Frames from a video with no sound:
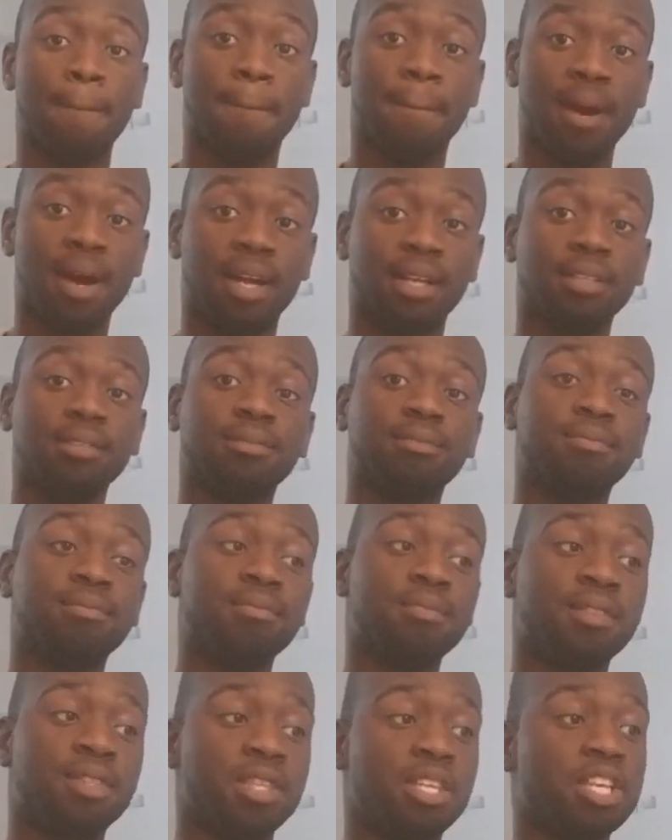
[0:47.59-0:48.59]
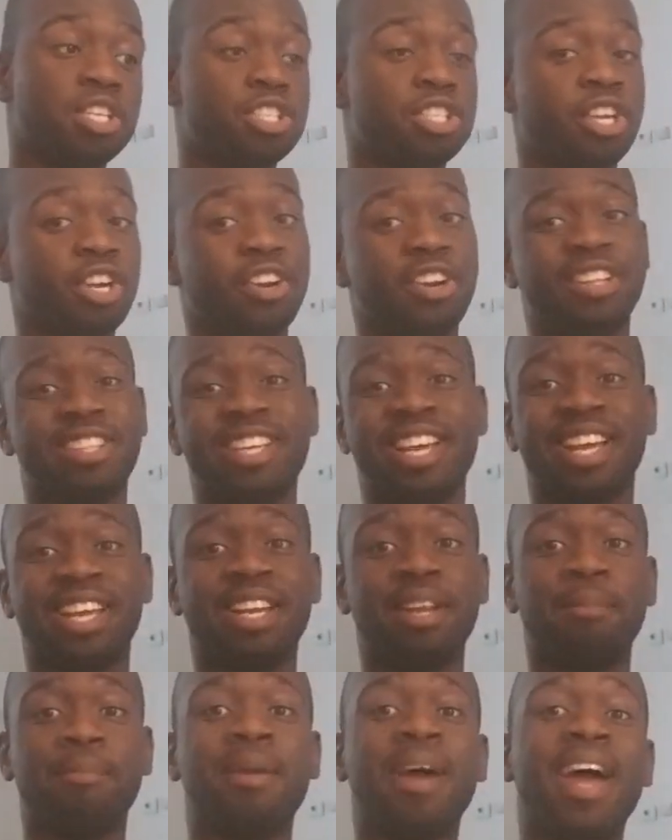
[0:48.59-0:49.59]
But this year they're
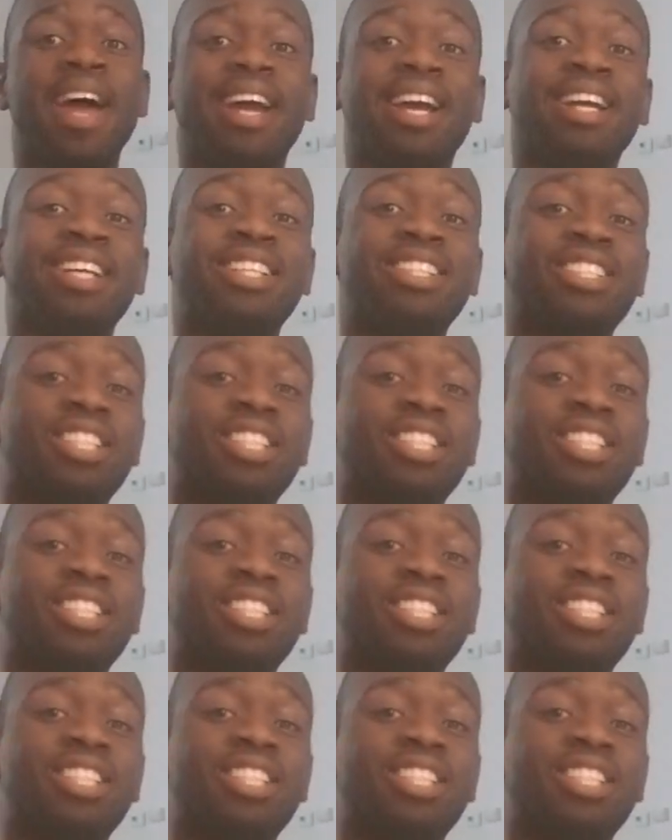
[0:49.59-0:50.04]
taking it back